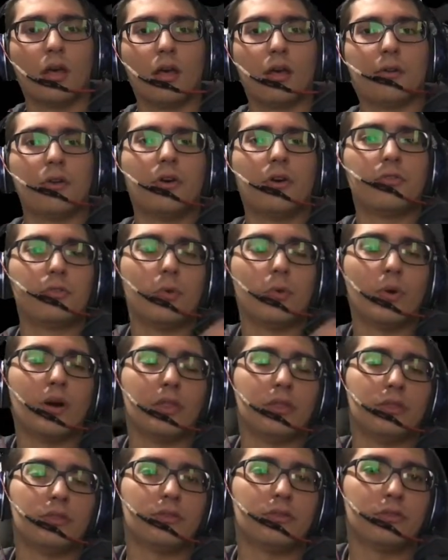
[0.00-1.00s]
Hello
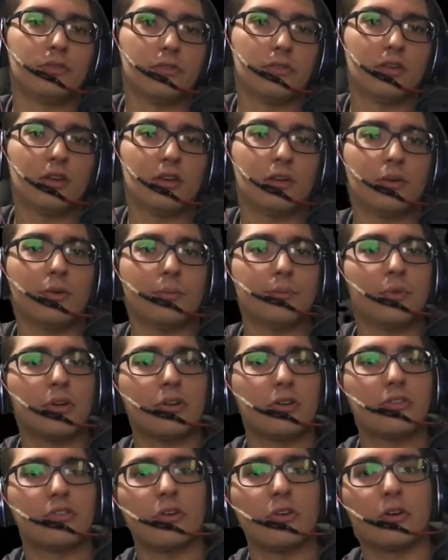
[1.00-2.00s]
everyone, today I'm going
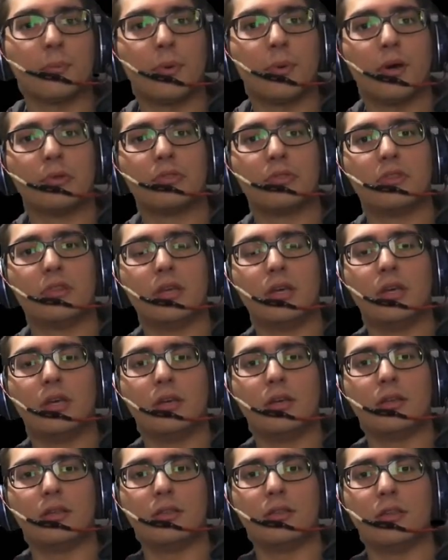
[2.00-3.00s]
to talk about
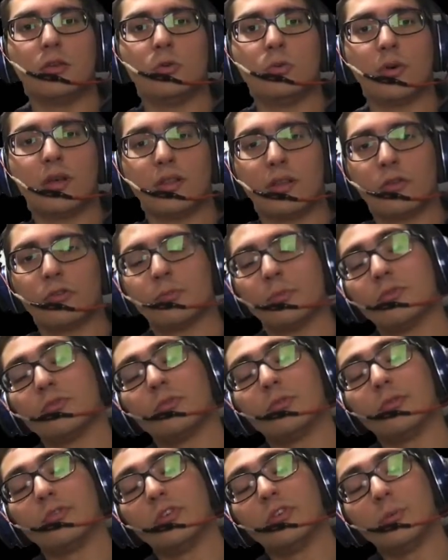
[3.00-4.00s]
the new announcement
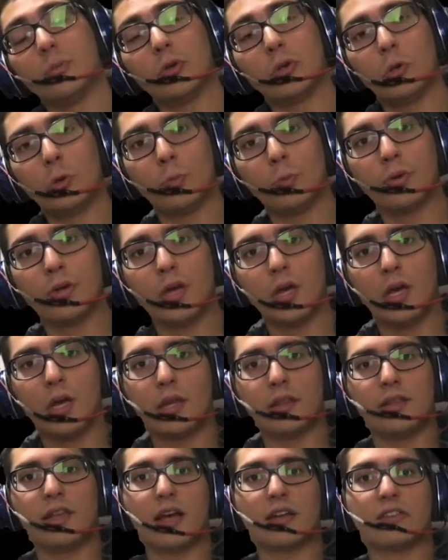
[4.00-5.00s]
from Simucube,
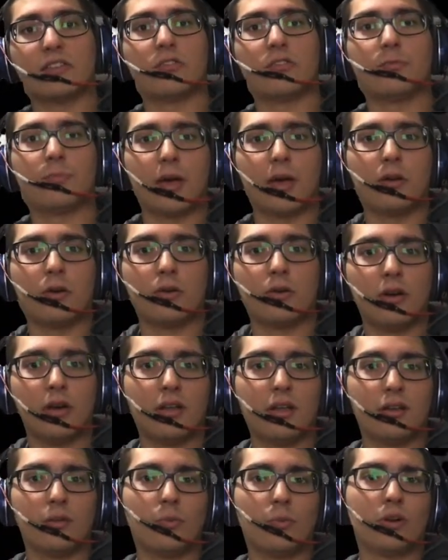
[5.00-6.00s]
the ActivePedal,
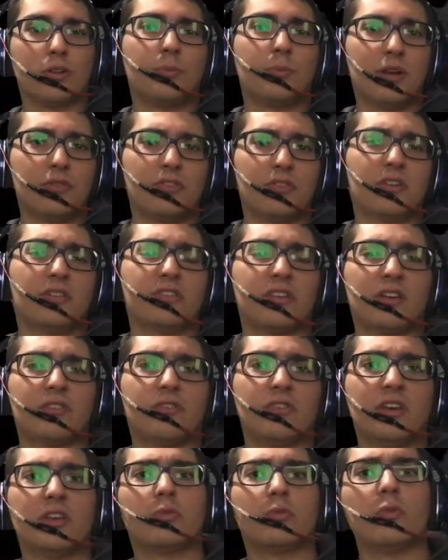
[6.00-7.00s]
and what benefits I
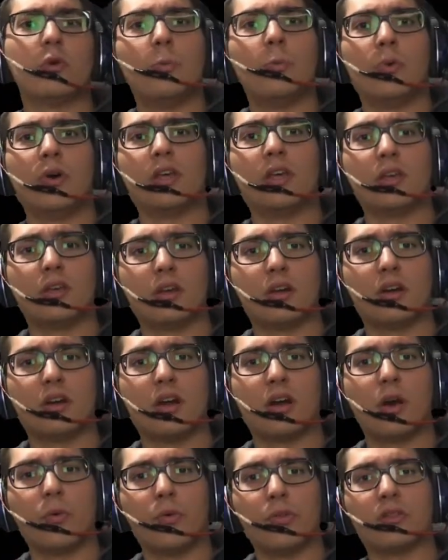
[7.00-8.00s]
think it will bring
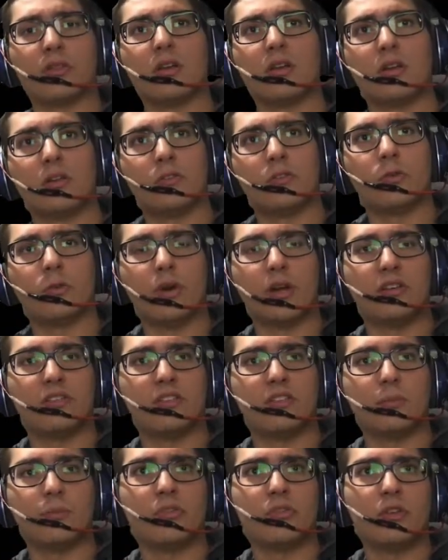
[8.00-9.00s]
currently to race
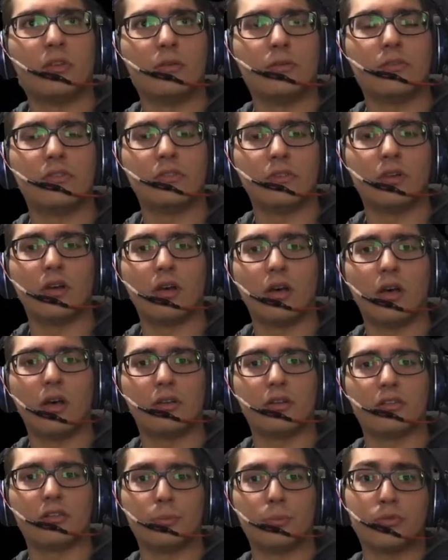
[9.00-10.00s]
sim since
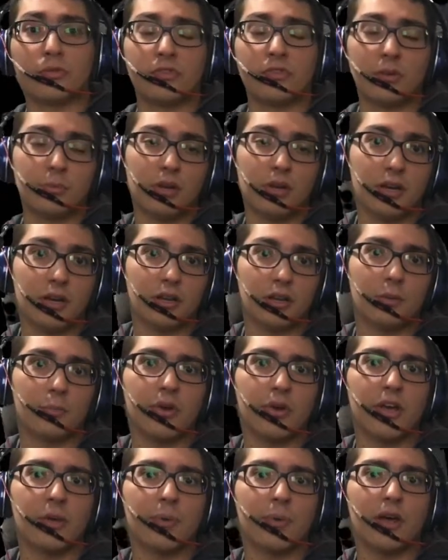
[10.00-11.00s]
in terms of simulating a
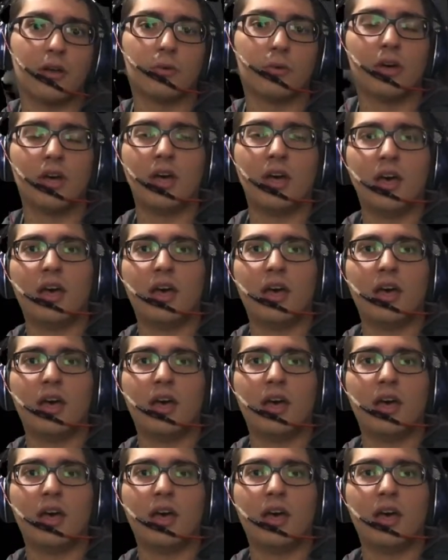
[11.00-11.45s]
brake pedal,